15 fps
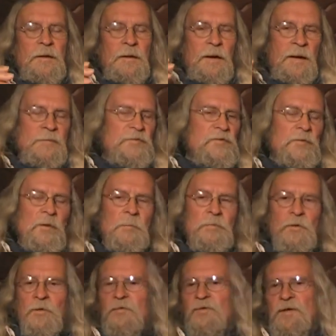And through a
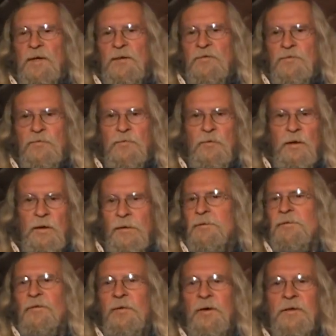process too
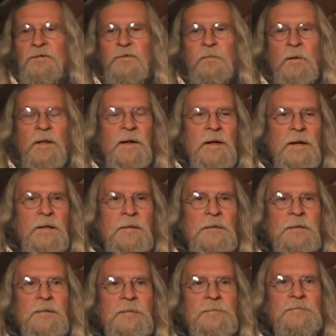long to
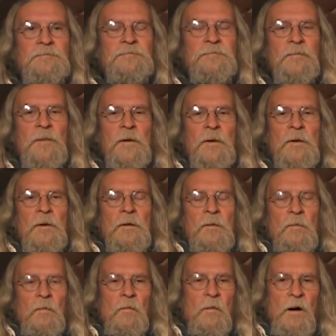explain,
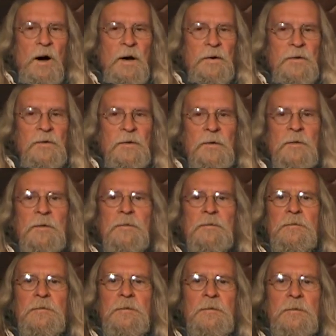water
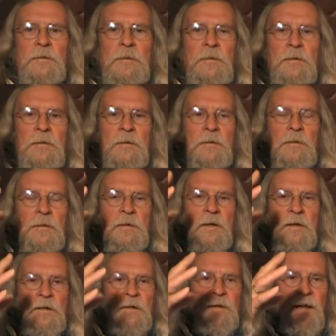
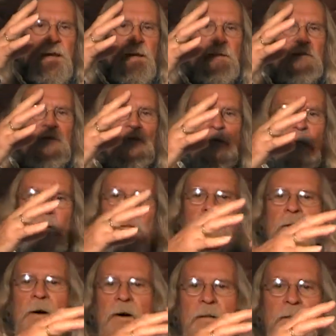condensed
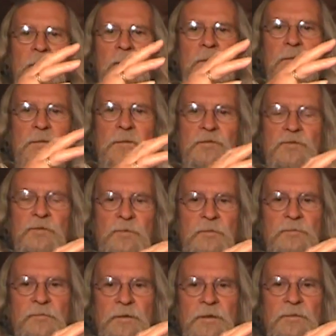upon the
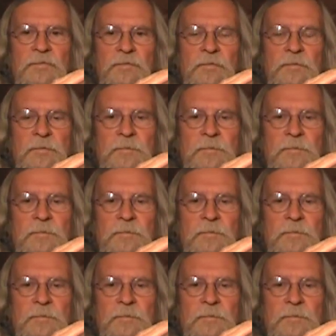surface,